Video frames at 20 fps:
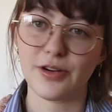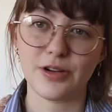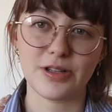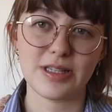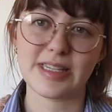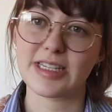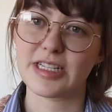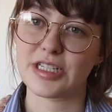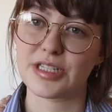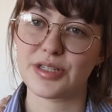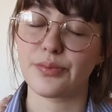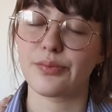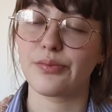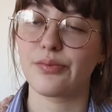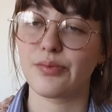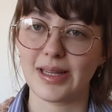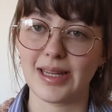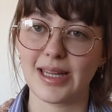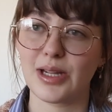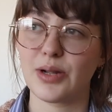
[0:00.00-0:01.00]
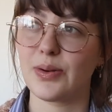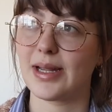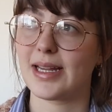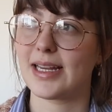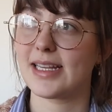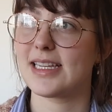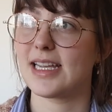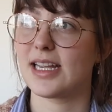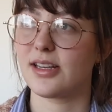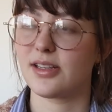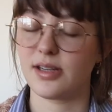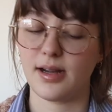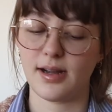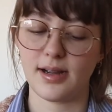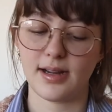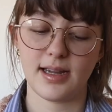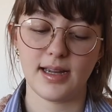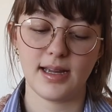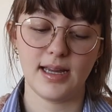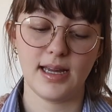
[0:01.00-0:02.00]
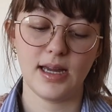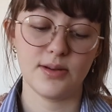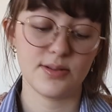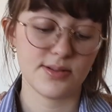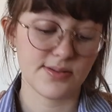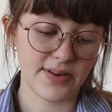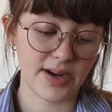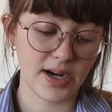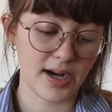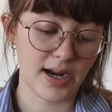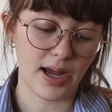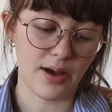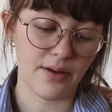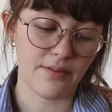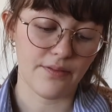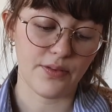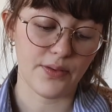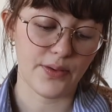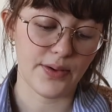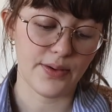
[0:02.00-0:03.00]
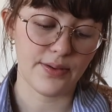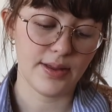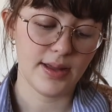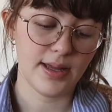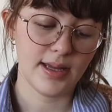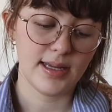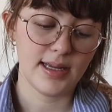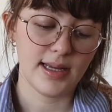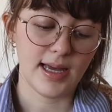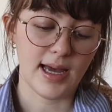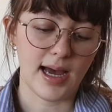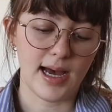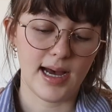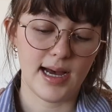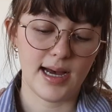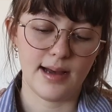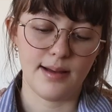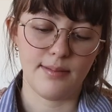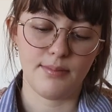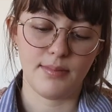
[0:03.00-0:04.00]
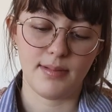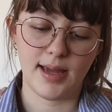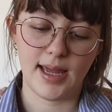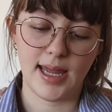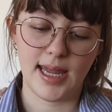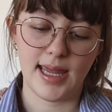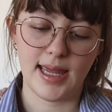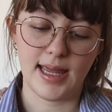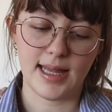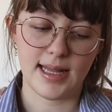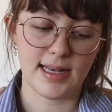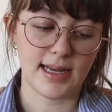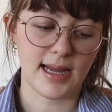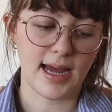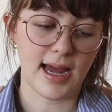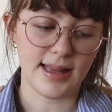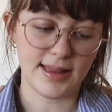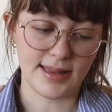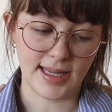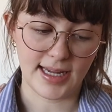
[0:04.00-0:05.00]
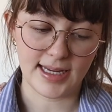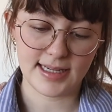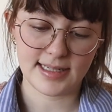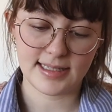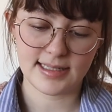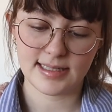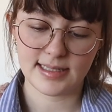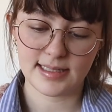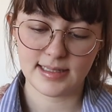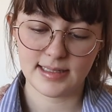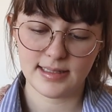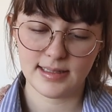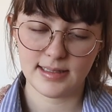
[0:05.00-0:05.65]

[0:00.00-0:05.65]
It's just a really quick TikTok. It was very helpful, and I liked